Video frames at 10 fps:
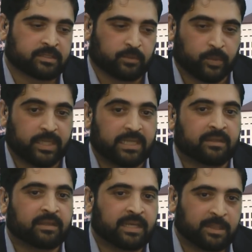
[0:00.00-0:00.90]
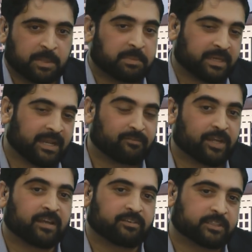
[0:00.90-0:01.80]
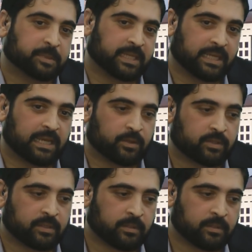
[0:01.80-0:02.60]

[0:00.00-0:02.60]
So we need people in every country speaking out.